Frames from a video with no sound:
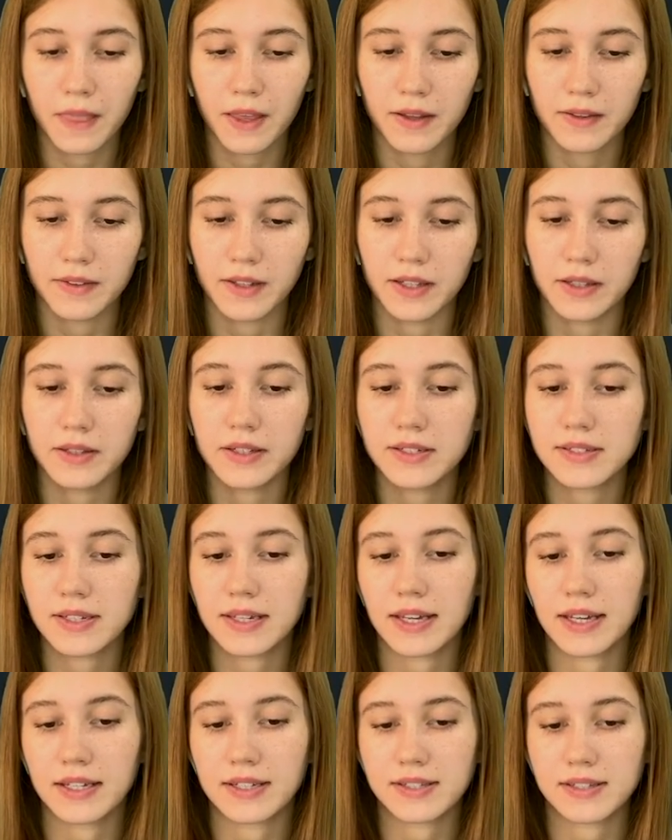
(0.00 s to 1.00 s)
That
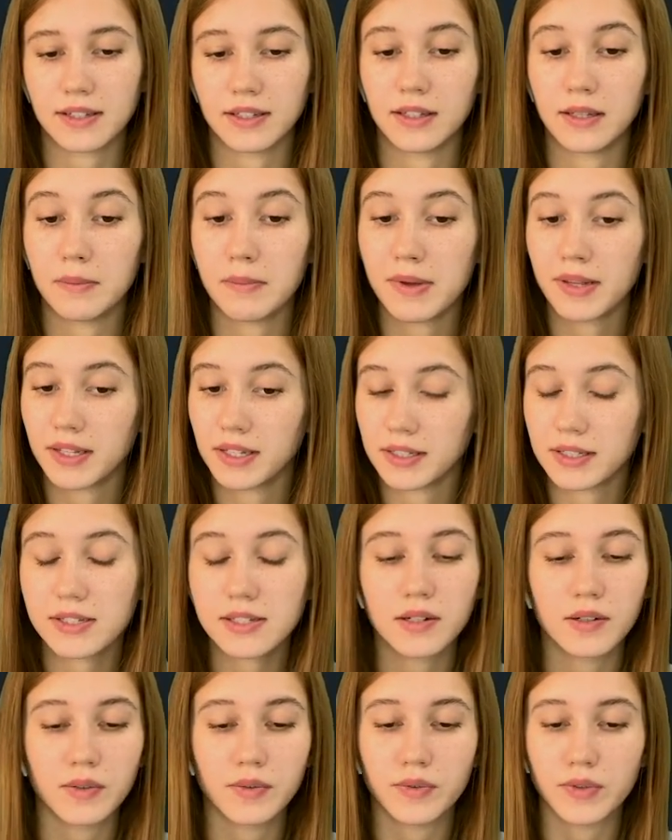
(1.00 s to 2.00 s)
indicates an imminent
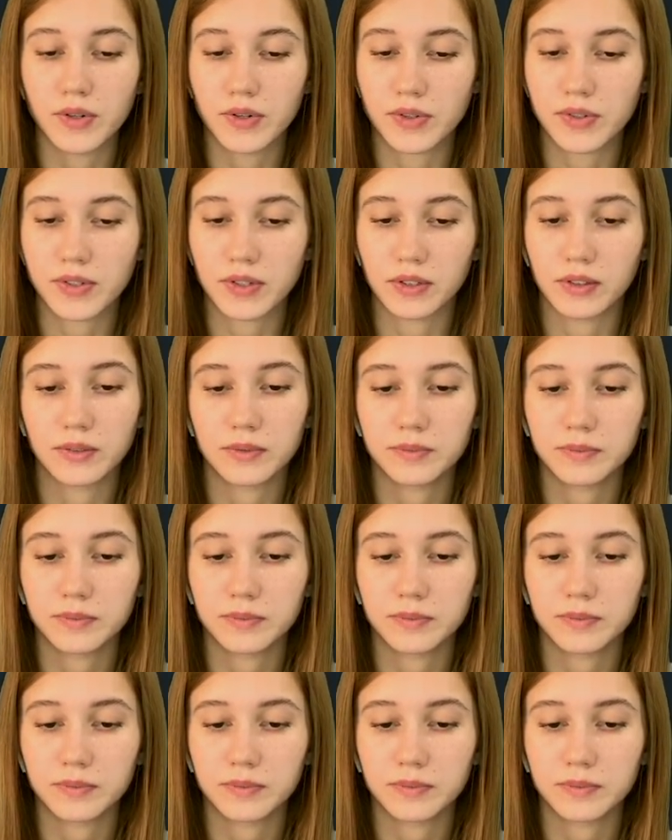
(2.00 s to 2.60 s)
reversal.